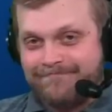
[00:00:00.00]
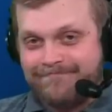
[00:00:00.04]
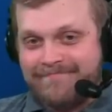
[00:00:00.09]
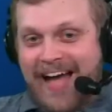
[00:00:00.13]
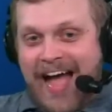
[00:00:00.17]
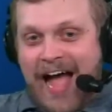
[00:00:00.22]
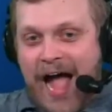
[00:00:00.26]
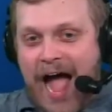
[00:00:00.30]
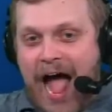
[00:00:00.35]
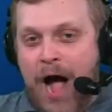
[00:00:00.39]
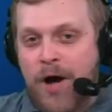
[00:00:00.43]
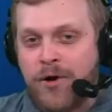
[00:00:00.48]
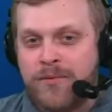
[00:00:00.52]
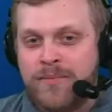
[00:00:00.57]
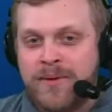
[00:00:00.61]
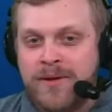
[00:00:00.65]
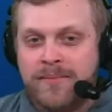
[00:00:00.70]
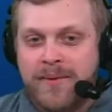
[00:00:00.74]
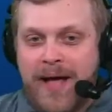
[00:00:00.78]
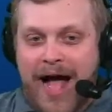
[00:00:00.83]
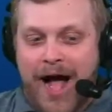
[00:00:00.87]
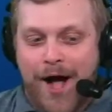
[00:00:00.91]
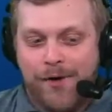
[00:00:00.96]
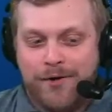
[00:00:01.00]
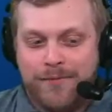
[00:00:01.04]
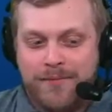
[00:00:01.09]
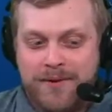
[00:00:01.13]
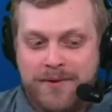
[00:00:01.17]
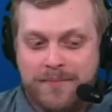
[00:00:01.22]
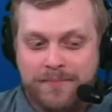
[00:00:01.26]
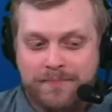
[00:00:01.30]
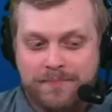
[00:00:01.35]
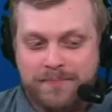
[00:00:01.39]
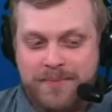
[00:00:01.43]
I, I would be I would
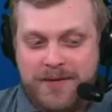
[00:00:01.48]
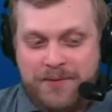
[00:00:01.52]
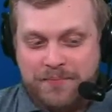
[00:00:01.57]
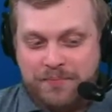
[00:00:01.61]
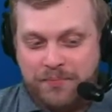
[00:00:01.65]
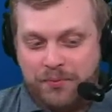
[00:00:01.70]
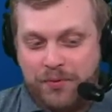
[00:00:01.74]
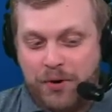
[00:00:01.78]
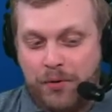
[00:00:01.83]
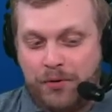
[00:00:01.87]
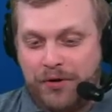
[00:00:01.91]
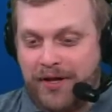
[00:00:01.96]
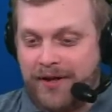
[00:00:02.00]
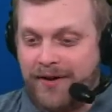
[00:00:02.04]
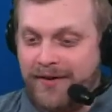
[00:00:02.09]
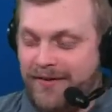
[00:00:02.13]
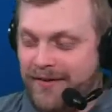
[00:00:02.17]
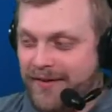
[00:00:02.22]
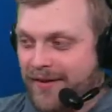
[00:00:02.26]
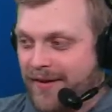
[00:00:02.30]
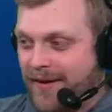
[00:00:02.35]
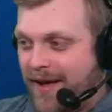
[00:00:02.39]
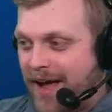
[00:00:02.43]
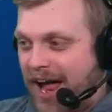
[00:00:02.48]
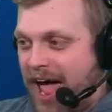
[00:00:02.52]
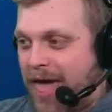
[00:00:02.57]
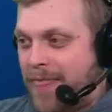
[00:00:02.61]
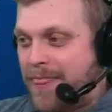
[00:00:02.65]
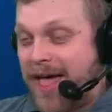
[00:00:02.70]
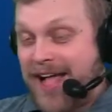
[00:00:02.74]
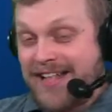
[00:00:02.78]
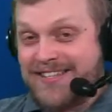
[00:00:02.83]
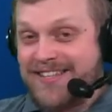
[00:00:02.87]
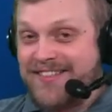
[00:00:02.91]
be be broken,
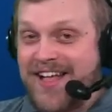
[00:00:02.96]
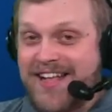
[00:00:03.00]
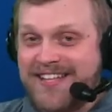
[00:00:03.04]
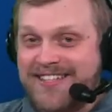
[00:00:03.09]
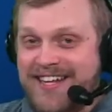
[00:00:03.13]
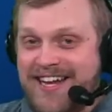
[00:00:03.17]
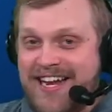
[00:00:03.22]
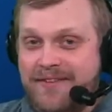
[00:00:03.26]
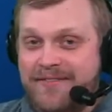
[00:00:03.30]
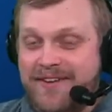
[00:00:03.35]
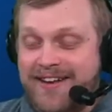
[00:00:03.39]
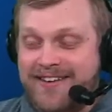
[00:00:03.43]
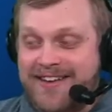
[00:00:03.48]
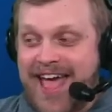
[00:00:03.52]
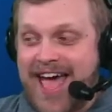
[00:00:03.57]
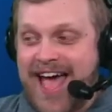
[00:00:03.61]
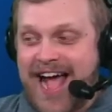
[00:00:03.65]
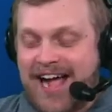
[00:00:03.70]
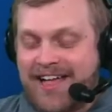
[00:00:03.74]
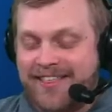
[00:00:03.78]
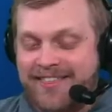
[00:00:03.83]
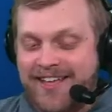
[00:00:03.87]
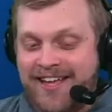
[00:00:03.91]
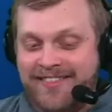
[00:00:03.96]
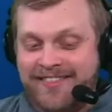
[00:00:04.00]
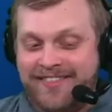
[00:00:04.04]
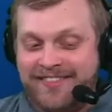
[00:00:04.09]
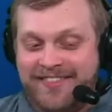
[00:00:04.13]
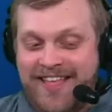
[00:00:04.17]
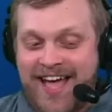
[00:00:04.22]
and that's that's not even a Dak thing.